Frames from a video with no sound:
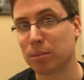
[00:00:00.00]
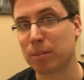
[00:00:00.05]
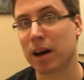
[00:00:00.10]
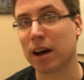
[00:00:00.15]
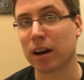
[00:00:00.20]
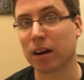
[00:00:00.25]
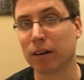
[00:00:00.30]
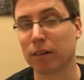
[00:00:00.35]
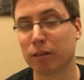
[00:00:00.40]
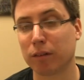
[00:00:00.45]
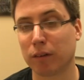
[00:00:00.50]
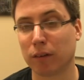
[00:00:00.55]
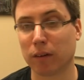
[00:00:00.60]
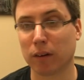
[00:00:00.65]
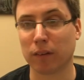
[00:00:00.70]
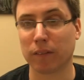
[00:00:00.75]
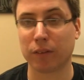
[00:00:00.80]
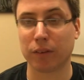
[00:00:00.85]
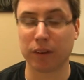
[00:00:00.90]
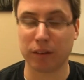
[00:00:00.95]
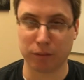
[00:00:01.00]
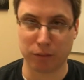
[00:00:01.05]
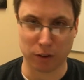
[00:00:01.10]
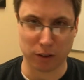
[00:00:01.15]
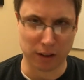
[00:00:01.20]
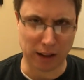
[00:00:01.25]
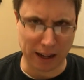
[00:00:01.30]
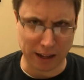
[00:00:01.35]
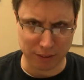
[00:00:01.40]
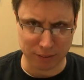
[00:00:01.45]
matter for
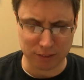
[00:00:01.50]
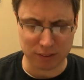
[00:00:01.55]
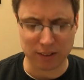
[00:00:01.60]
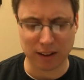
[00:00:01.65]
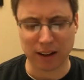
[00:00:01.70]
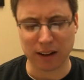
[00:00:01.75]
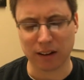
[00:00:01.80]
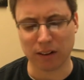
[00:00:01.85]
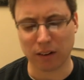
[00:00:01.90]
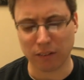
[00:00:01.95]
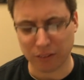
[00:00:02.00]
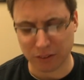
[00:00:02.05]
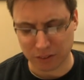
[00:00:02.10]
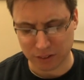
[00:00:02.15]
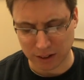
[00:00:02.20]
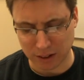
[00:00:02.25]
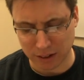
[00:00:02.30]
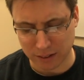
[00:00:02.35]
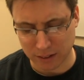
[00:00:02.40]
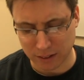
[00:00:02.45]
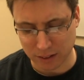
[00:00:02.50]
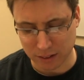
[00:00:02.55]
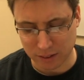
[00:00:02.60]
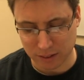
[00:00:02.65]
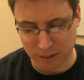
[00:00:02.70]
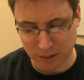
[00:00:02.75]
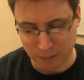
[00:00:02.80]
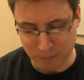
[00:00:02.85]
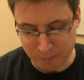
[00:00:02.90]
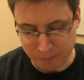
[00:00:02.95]
line of sight and all those kind of
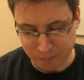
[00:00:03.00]
things.